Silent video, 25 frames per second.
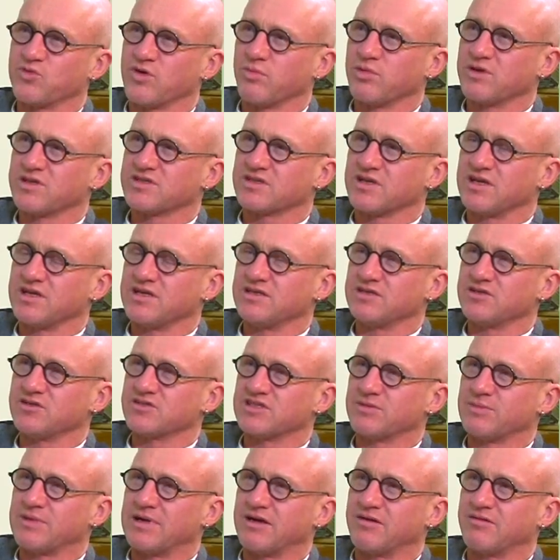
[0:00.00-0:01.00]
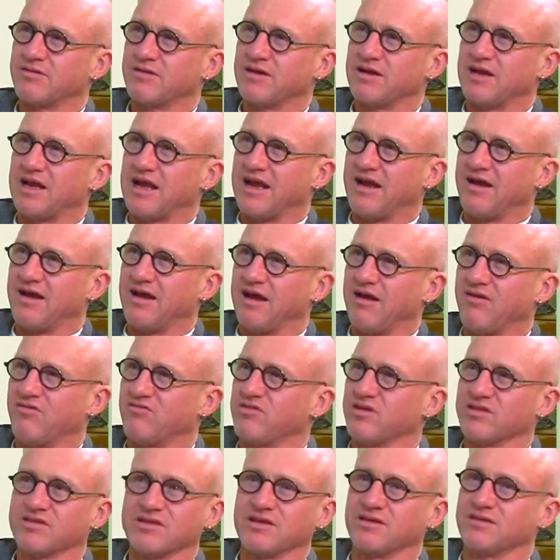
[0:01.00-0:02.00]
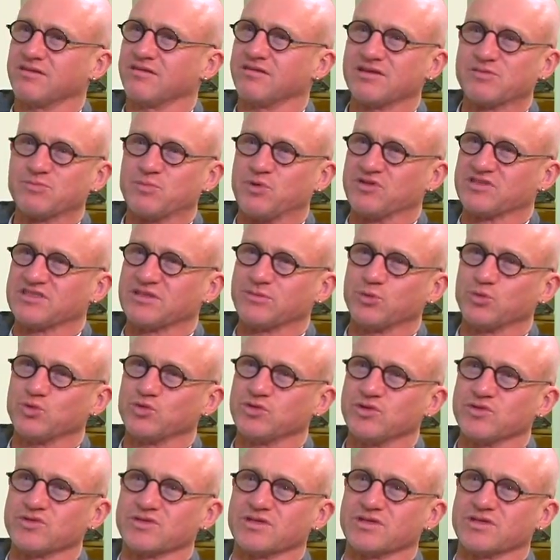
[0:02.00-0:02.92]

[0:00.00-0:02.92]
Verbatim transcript: probably seen just about everything that is possible to